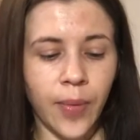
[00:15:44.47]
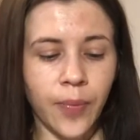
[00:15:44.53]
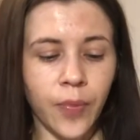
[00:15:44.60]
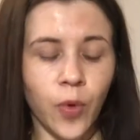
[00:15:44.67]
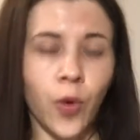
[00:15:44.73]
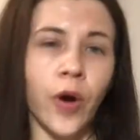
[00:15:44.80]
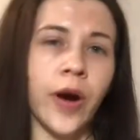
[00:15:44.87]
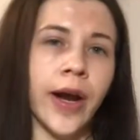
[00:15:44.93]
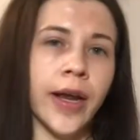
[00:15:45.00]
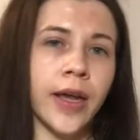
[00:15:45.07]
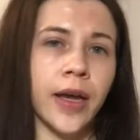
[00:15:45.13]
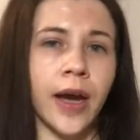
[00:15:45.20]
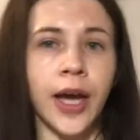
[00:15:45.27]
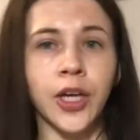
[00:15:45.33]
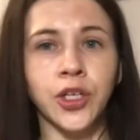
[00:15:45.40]
or
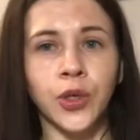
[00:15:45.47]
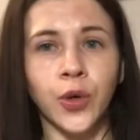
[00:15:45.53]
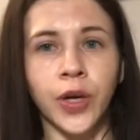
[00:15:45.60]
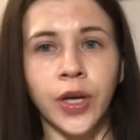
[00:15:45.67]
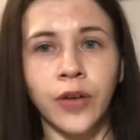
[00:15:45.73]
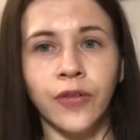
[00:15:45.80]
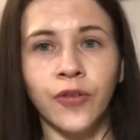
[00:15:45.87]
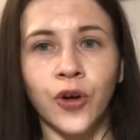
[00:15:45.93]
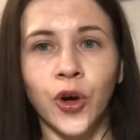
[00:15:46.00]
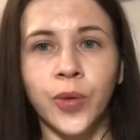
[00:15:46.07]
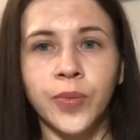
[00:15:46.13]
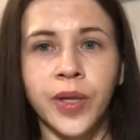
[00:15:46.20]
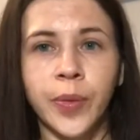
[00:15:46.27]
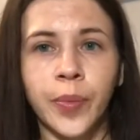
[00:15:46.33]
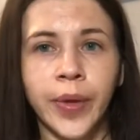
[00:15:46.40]
I took it from
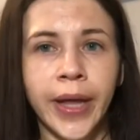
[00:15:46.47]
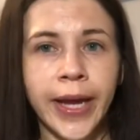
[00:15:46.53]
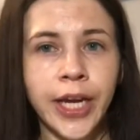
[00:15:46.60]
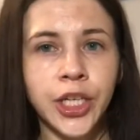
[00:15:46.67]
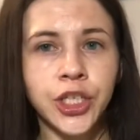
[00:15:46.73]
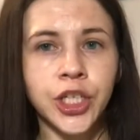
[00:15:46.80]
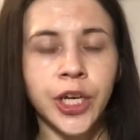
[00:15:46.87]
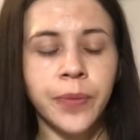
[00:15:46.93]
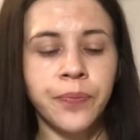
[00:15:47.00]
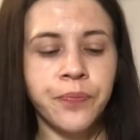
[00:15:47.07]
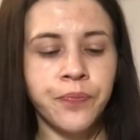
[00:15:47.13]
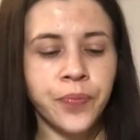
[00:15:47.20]
the play gym.